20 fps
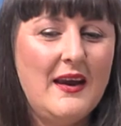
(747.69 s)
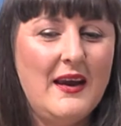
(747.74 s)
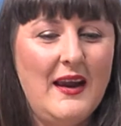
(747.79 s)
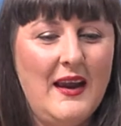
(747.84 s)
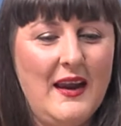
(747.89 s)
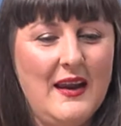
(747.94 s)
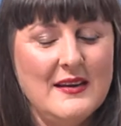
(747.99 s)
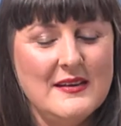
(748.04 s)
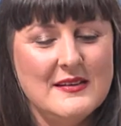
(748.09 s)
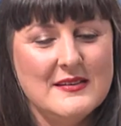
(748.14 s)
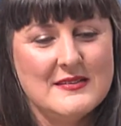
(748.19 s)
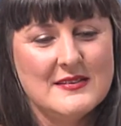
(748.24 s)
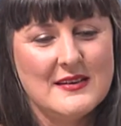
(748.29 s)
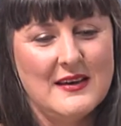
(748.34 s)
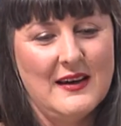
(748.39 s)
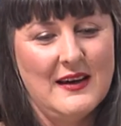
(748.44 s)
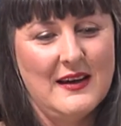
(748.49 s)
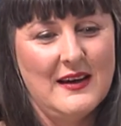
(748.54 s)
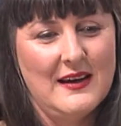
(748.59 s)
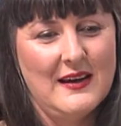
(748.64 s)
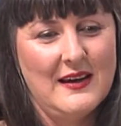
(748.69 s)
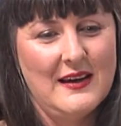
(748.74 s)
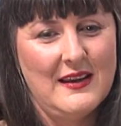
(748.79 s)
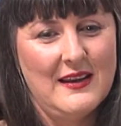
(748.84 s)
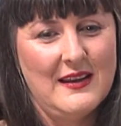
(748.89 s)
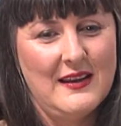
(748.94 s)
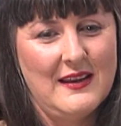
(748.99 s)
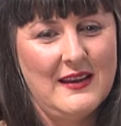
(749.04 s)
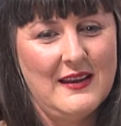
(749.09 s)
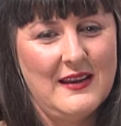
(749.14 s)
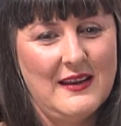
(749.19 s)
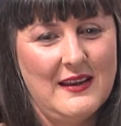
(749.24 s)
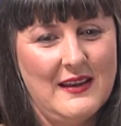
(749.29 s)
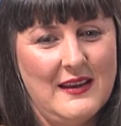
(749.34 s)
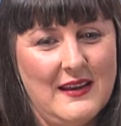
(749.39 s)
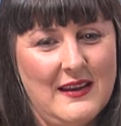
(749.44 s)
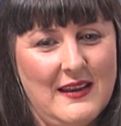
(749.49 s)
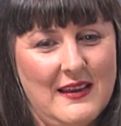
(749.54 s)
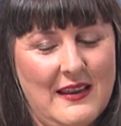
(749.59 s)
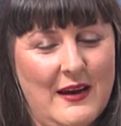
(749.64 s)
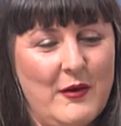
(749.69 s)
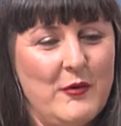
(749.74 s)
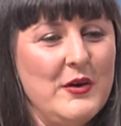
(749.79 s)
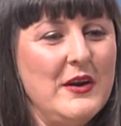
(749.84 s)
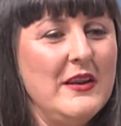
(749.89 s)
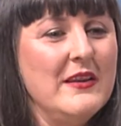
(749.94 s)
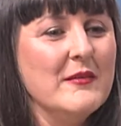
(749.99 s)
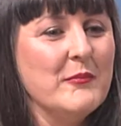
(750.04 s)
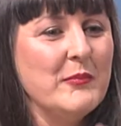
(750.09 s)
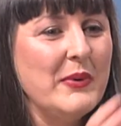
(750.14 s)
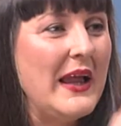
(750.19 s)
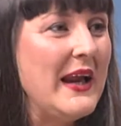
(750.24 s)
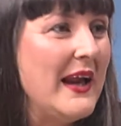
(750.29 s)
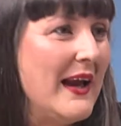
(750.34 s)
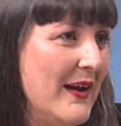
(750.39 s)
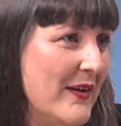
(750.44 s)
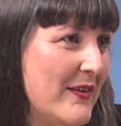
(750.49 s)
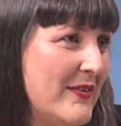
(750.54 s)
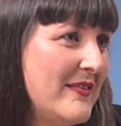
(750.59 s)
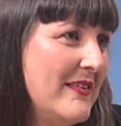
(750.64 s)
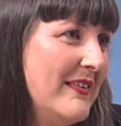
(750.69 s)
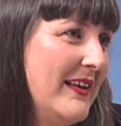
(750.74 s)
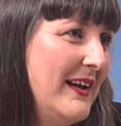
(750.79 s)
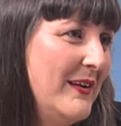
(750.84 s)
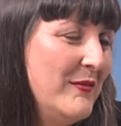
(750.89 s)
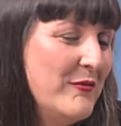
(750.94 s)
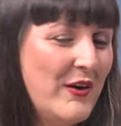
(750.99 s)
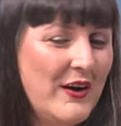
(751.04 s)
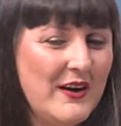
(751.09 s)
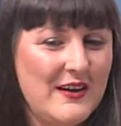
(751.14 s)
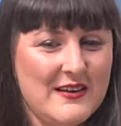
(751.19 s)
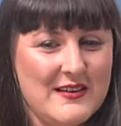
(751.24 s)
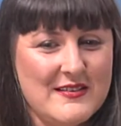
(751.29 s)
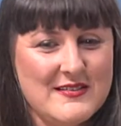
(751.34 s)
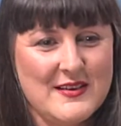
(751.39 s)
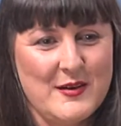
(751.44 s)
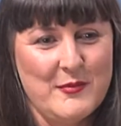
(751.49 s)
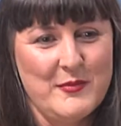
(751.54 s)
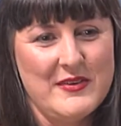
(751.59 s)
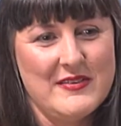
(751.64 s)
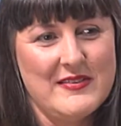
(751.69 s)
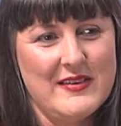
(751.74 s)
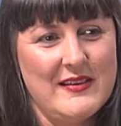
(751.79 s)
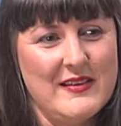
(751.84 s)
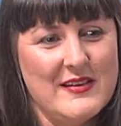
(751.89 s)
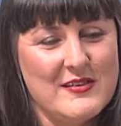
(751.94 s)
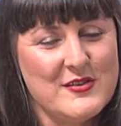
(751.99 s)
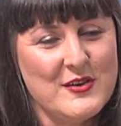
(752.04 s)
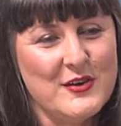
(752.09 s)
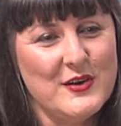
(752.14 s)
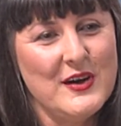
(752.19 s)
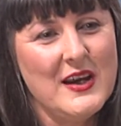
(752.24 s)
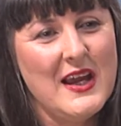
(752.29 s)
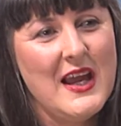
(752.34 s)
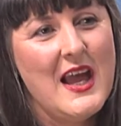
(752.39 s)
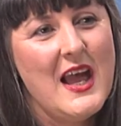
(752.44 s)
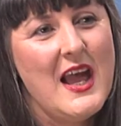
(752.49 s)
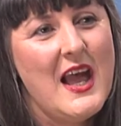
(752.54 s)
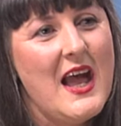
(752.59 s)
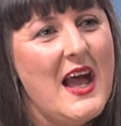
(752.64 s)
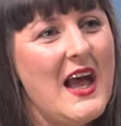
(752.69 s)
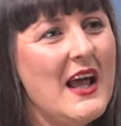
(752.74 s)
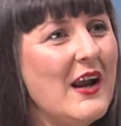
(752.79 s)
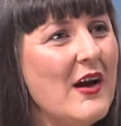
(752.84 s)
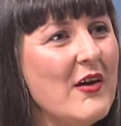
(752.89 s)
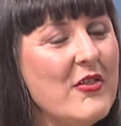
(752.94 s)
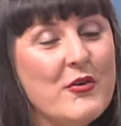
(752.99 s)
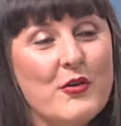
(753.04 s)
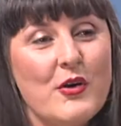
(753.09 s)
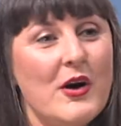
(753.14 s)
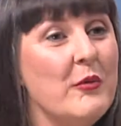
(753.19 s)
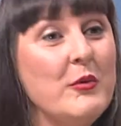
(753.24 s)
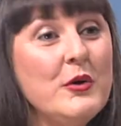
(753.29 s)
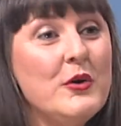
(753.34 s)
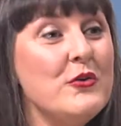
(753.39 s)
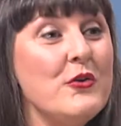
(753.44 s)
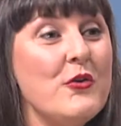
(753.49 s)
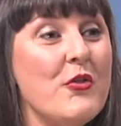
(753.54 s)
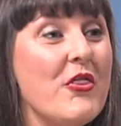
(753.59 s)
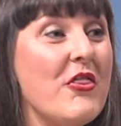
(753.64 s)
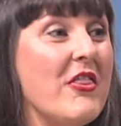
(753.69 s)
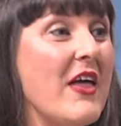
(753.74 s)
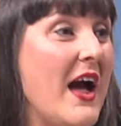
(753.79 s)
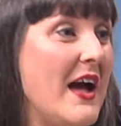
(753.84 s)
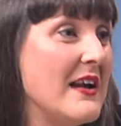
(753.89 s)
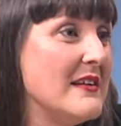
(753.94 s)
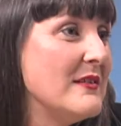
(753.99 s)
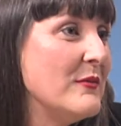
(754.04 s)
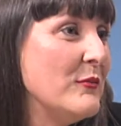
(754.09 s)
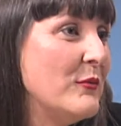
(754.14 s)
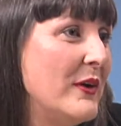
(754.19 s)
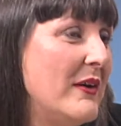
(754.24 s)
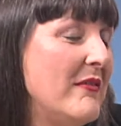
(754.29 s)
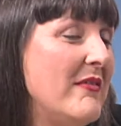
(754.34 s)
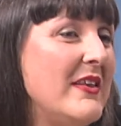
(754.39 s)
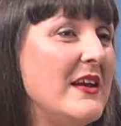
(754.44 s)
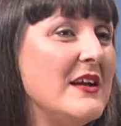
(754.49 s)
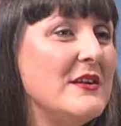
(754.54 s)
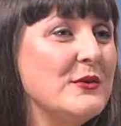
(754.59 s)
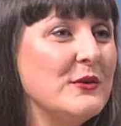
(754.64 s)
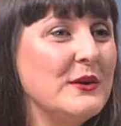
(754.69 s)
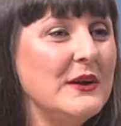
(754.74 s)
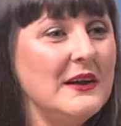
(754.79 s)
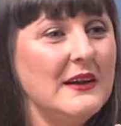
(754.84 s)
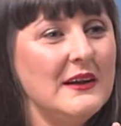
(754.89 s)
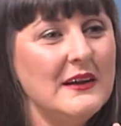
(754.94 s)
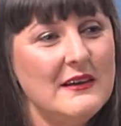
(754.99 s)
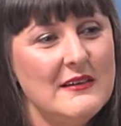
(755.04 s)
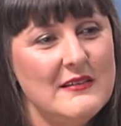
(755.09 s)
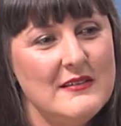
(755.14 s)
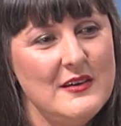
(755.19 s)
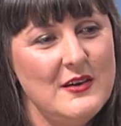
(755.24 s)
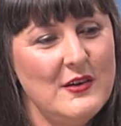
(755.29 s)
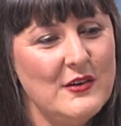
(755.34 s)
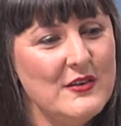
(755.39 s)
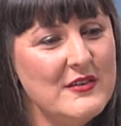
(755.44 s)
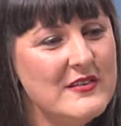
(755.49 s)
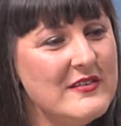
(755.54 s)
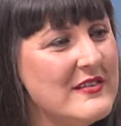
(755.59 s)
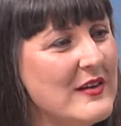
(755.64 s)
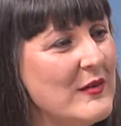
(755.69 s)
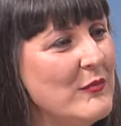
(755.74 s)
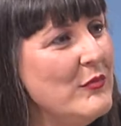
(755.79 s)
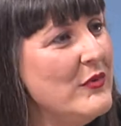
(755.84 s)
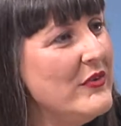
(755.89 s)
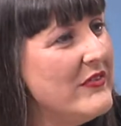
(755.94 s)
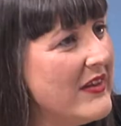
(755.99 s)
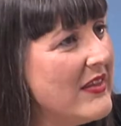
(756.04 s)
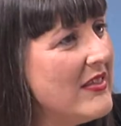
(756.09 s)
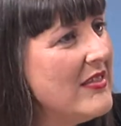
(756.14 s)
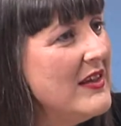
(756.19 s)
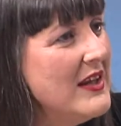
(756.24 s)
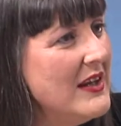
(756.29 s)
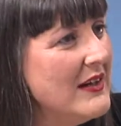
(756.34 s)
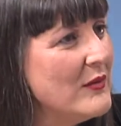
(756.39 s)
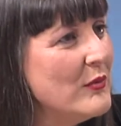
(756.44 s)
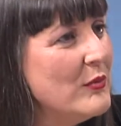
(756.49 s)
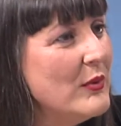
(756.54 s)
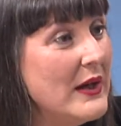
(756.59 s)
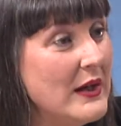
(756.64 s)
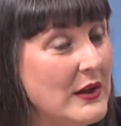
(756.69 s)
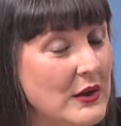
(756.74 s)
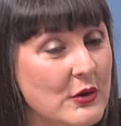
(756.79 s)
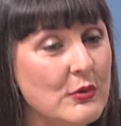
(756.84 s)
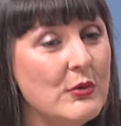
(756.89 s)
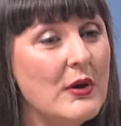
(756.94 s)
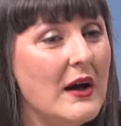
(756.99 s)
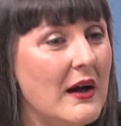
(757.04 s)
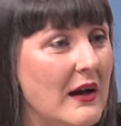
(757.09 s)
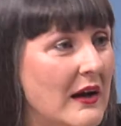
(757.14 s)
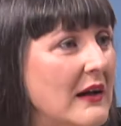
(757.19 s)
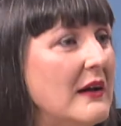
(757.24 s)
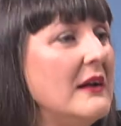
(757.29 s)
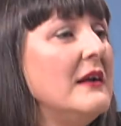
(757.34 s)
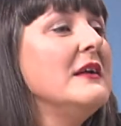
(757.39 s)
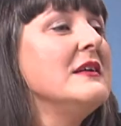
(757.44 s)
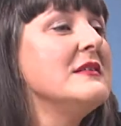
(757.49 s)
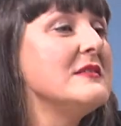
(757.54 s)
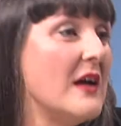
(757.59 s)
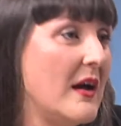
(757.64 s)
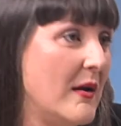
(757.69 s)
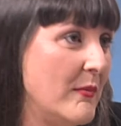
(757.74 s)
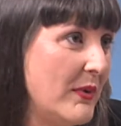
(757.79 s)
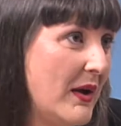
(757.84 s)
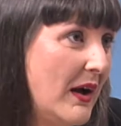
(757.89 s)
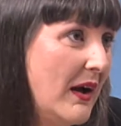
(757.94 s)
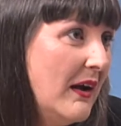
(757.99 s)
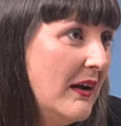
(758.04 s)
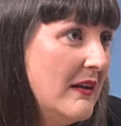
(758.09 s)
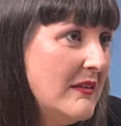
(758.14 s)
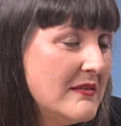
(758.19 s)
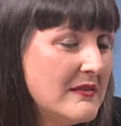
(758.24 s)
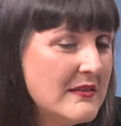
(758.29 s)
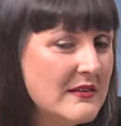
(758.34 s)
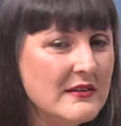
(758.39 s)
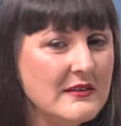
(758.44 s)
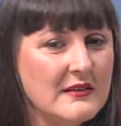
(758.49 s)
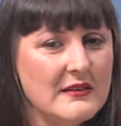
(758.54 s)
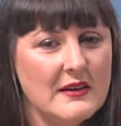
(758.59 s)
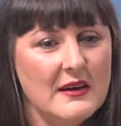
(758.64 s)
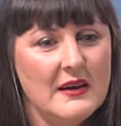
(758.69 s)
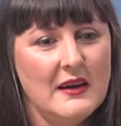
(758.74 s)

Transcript: And they were in the Playhouse and they invited us to come and see their show. And I thought, I want to do that, whatever they're doing, because, just on music theatre where you are typecast and...